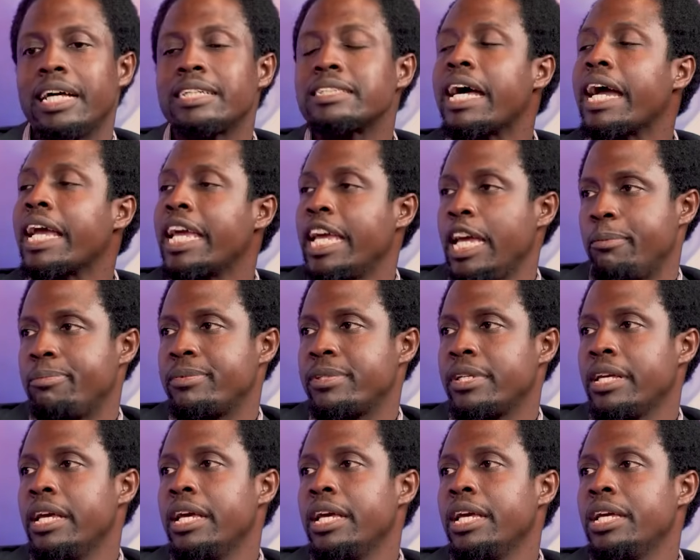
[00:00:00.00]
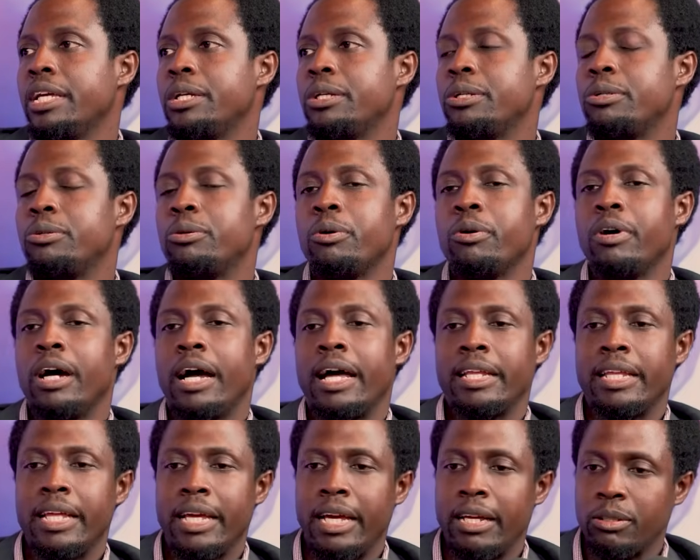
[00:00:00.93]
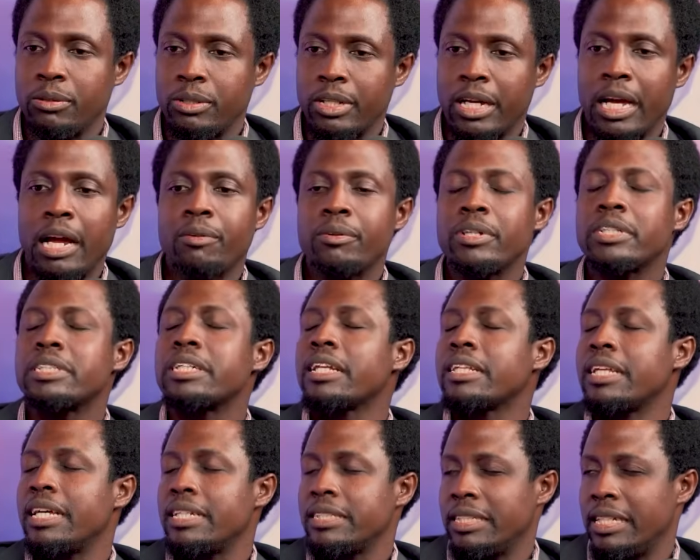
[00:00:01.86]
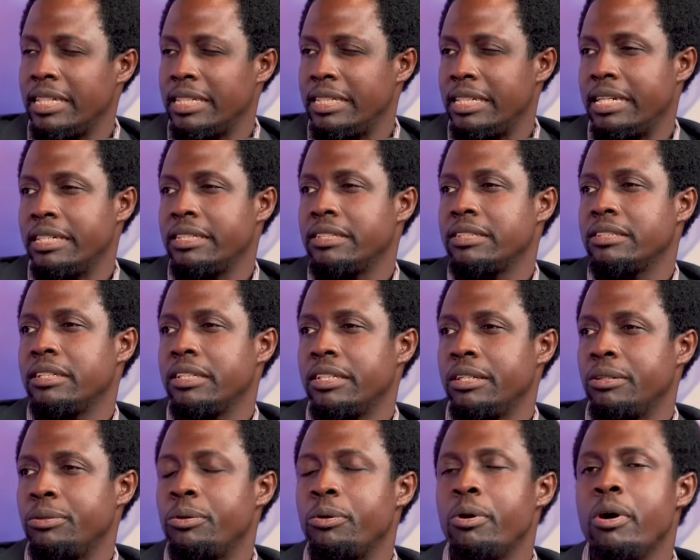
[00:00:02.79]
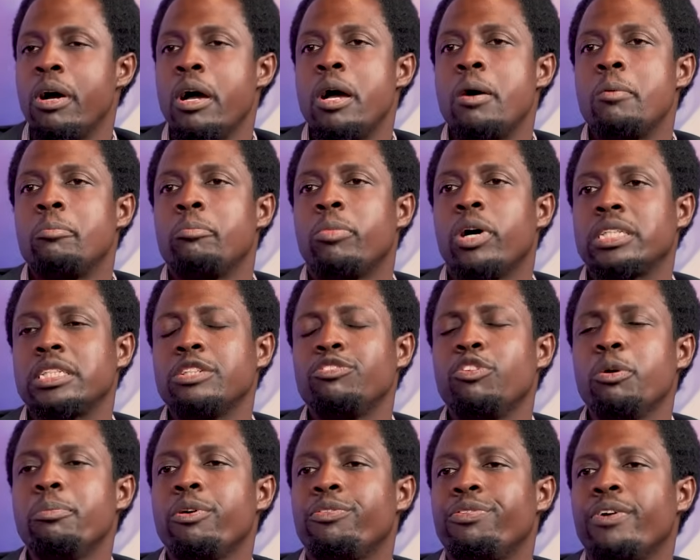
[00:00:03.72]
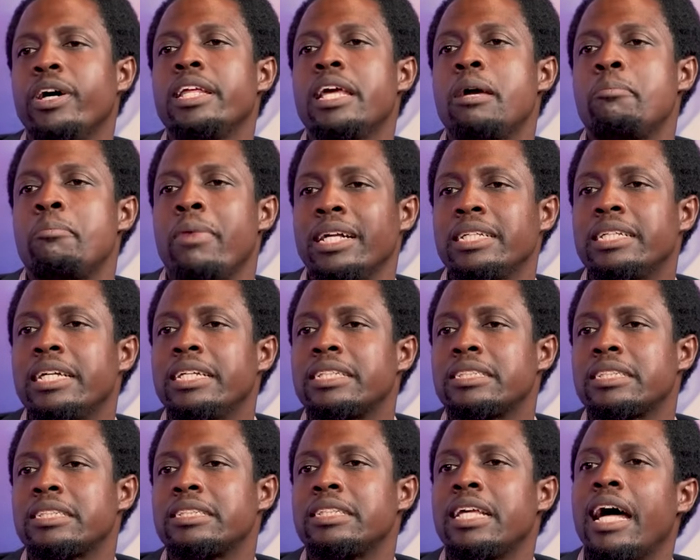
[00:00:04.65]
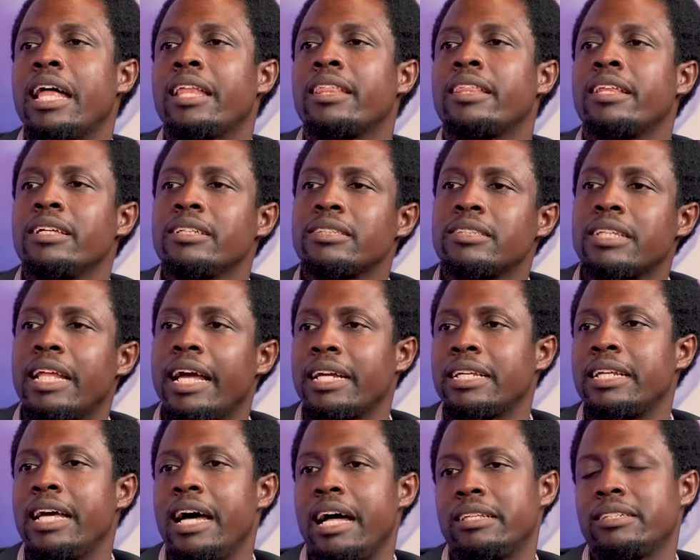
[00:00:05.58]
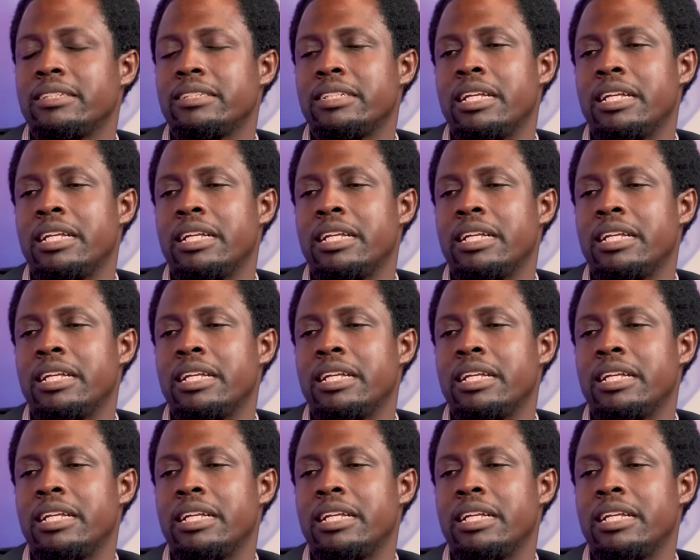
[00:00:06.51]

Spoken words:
are kept, and then you can reach out and say yes, But even before the emergencies, there are things like that,